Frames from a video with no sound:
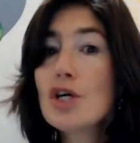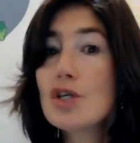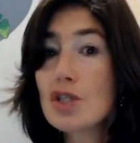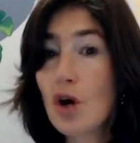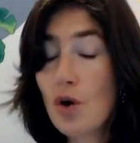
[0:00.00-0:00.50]

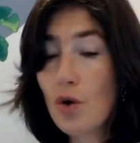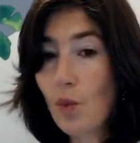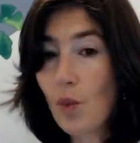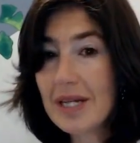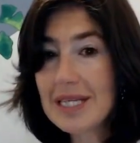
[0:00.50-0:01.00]
So
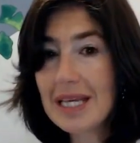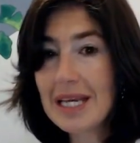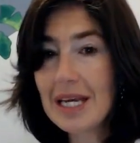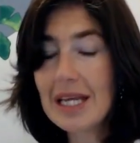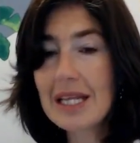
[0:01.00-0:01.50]
what's
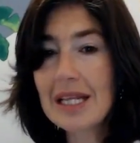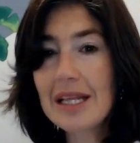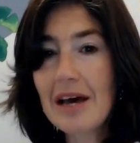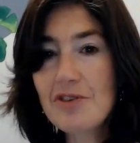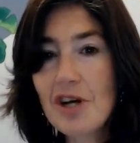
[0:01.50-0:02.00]
the
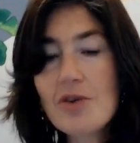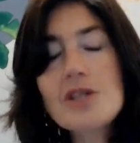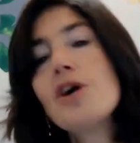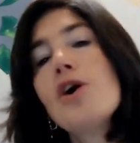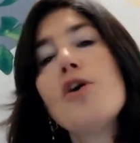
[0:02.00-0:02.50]

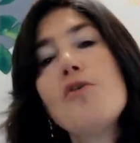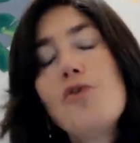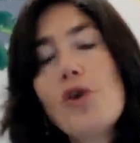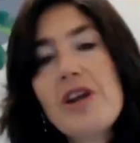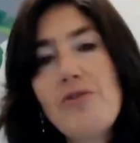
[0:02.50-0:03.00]
leftovers?
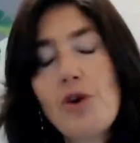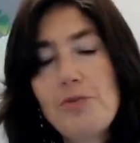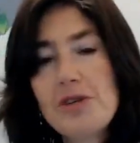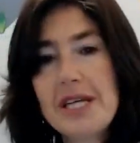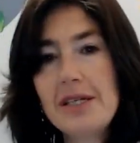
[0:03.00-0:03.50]

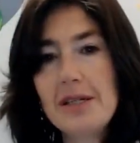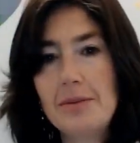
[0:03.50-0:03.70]
44%.